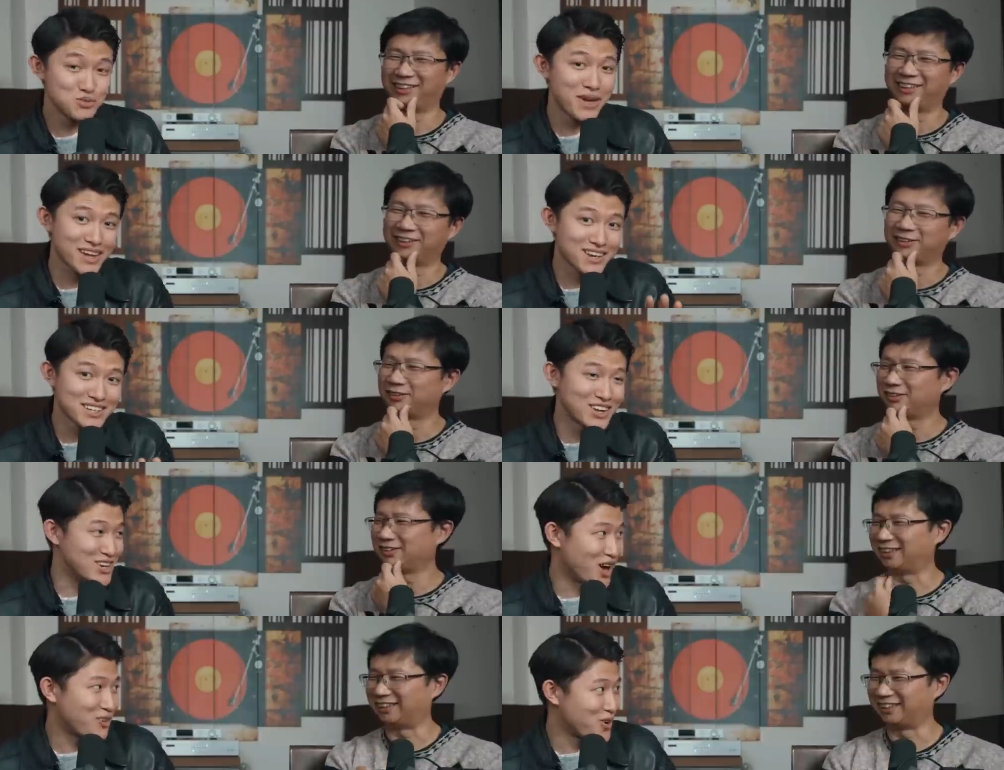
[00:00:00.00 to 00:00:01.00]
Speaker 1: to make it
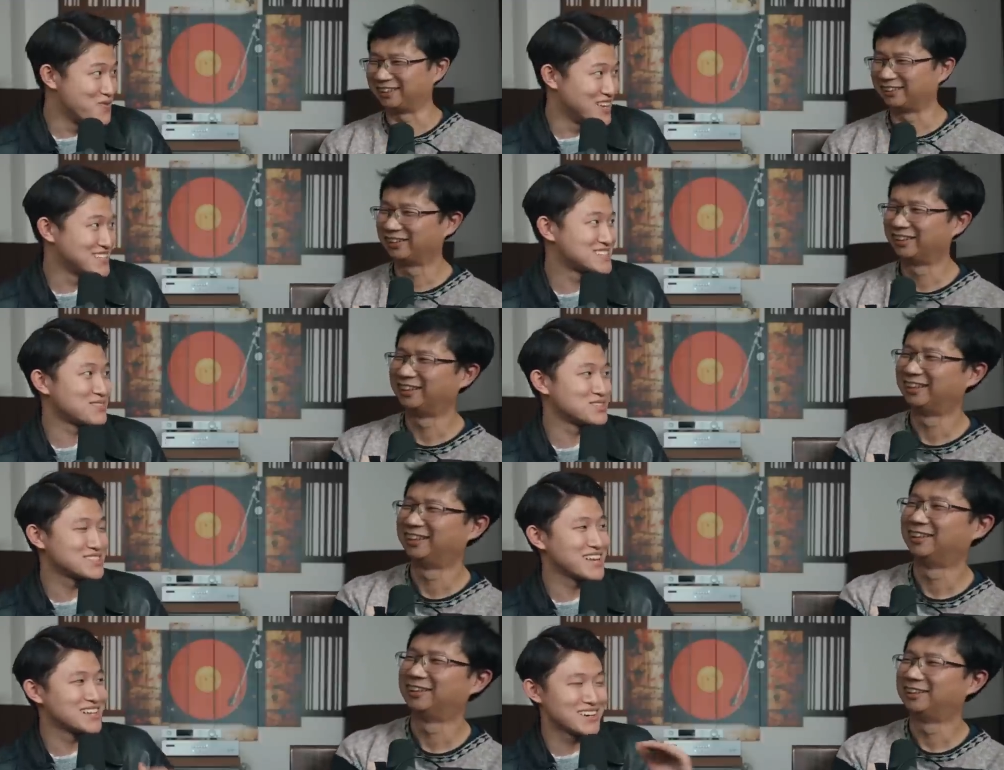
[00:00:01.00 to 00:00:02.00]
clear, not for me. Just I'm
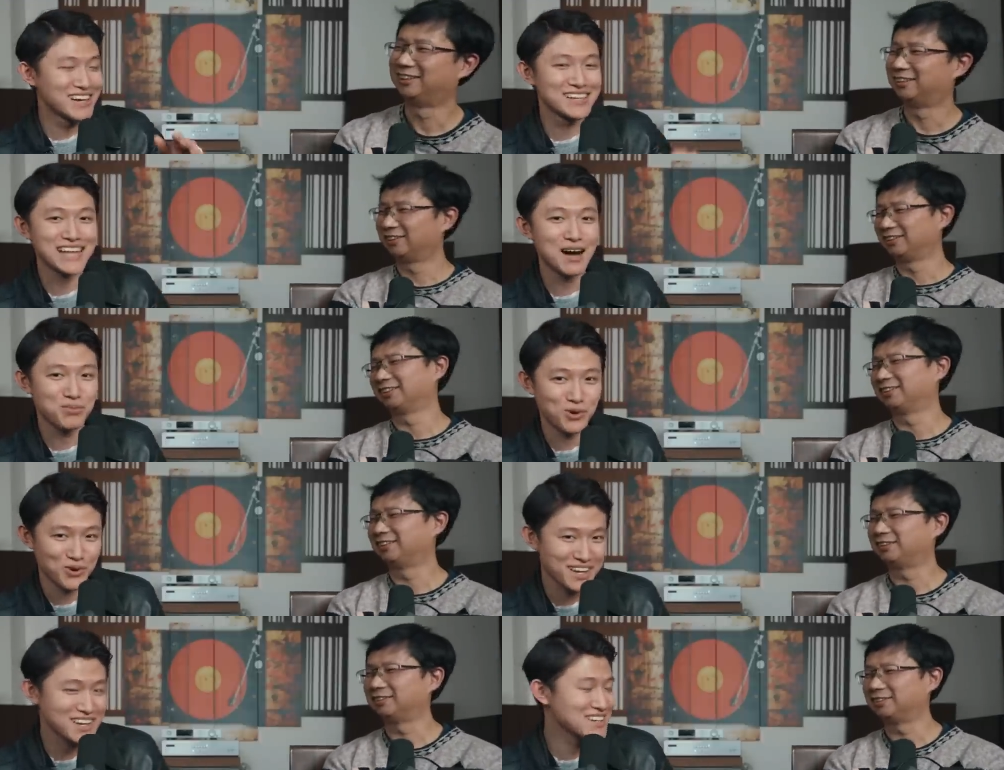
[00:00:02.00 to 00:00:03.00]
just saying an
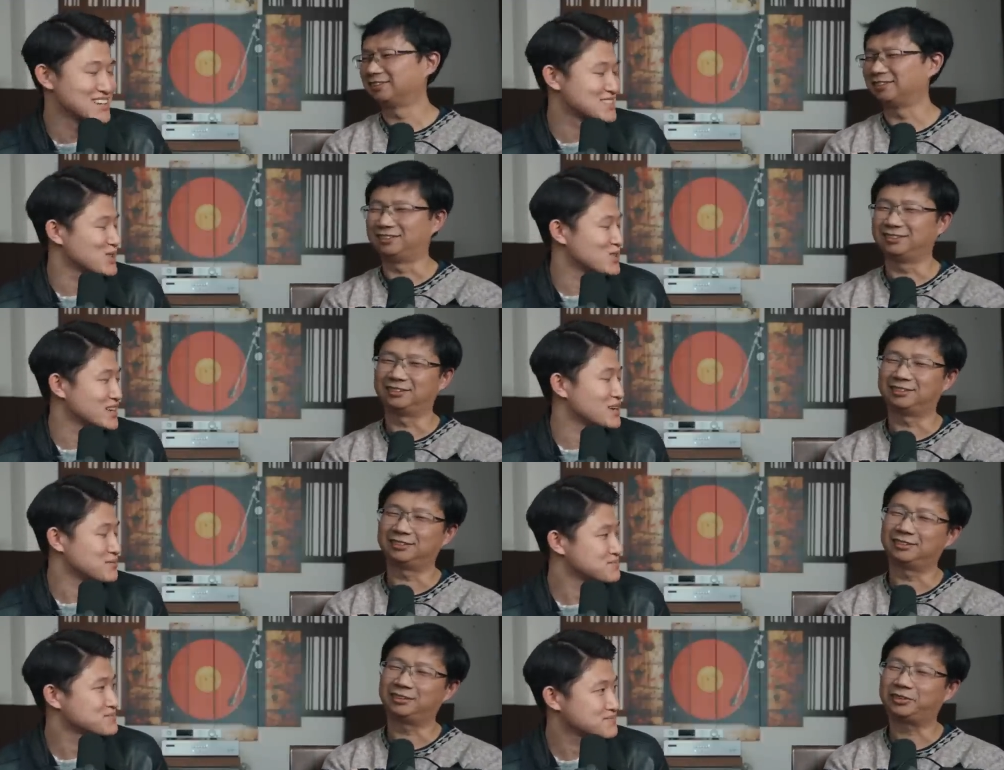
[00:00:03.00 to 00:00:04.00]
example. Okay, so
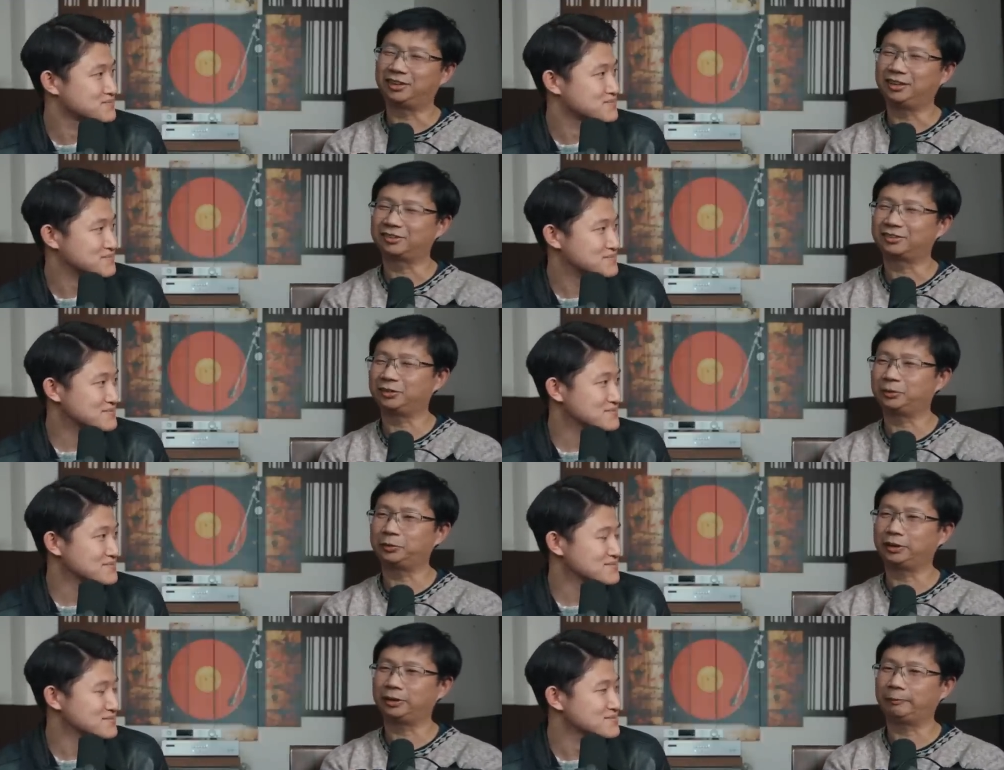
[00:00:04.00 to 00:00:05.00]
yeah.
Speaker 2: All right.
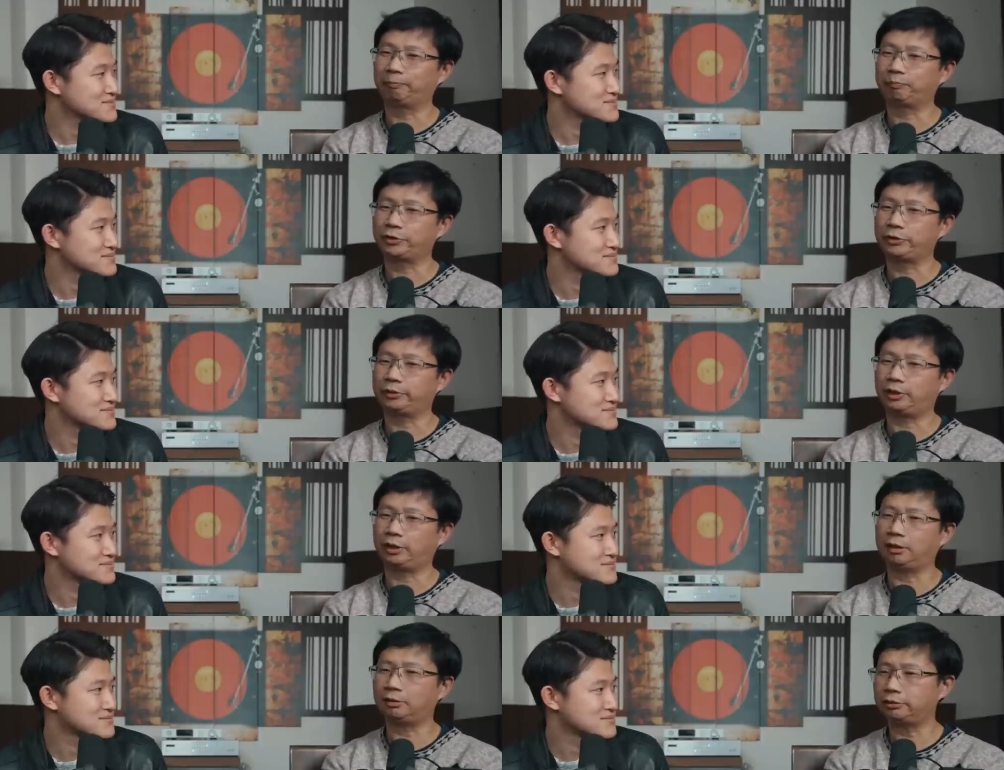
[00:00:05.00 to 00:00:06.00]
So um, to
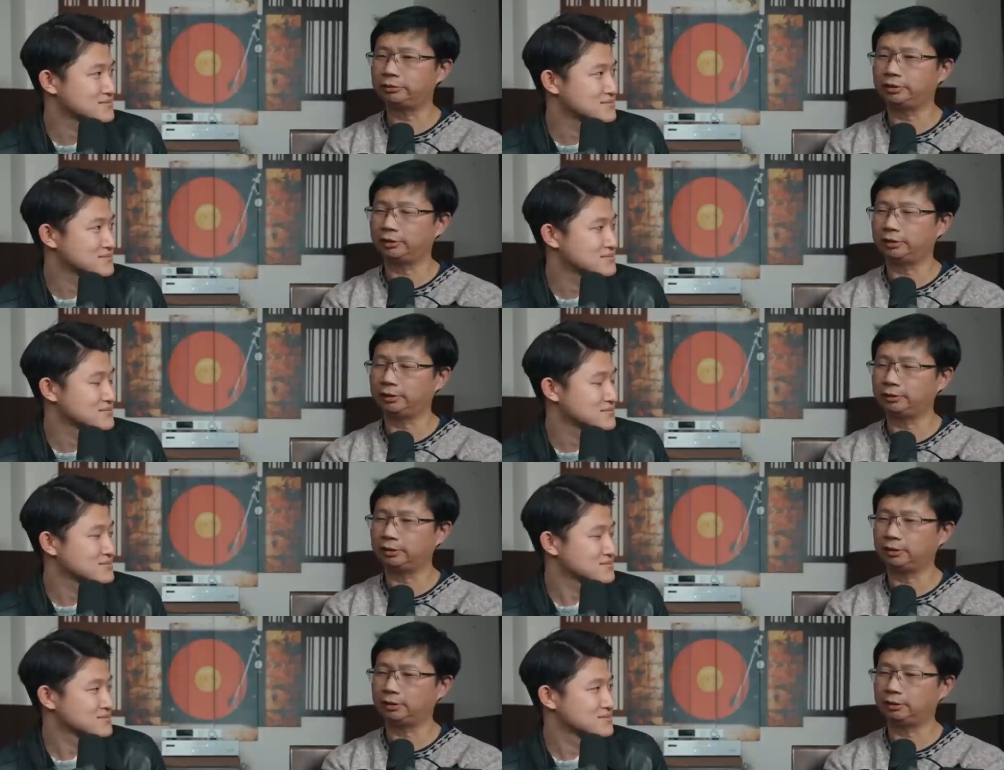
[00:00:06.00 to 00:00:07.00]
add on to that,
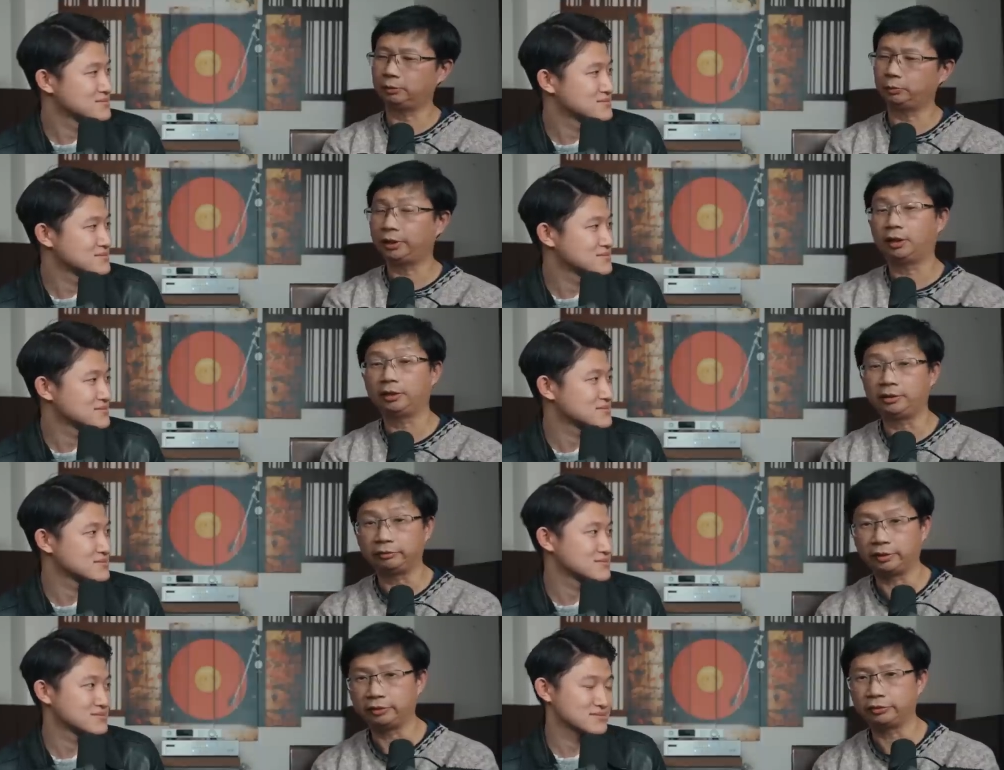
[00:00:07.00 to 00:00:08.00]
then uh, the way I
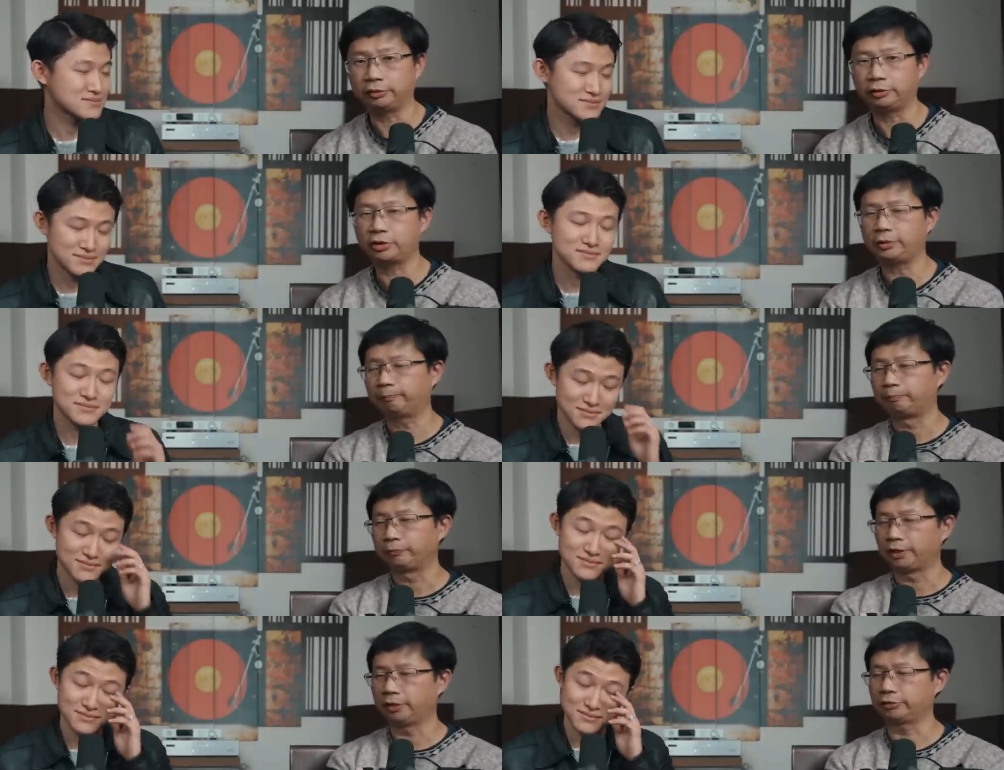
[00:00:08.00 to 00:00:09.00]
define synergy
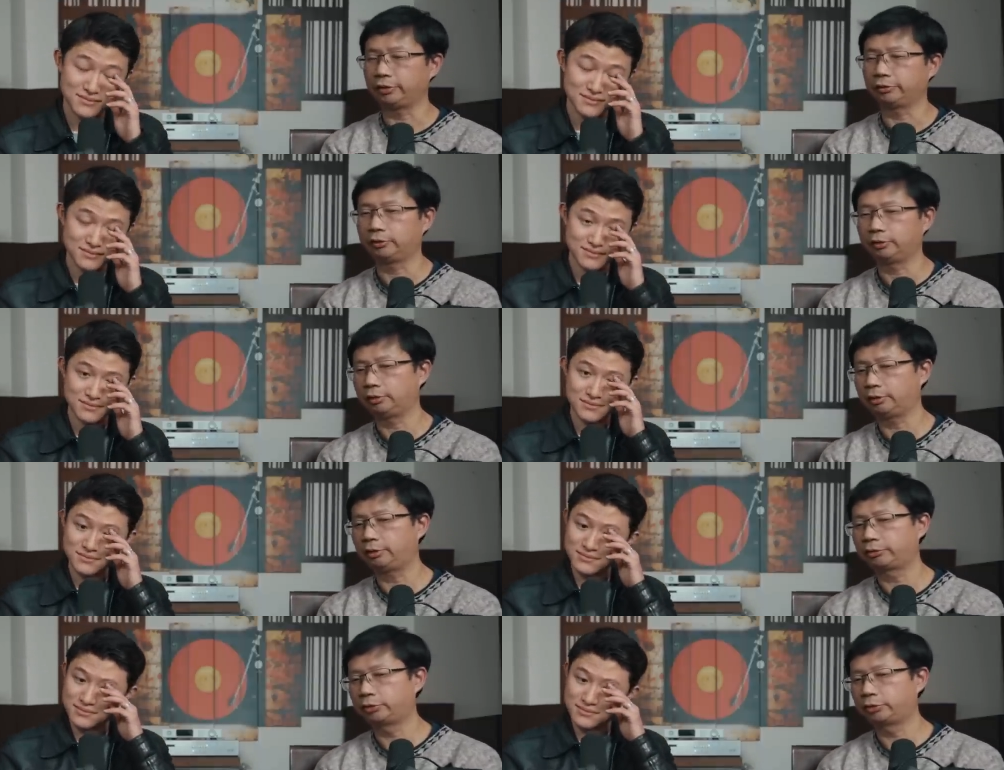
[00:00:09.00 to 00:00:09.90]
is this: there is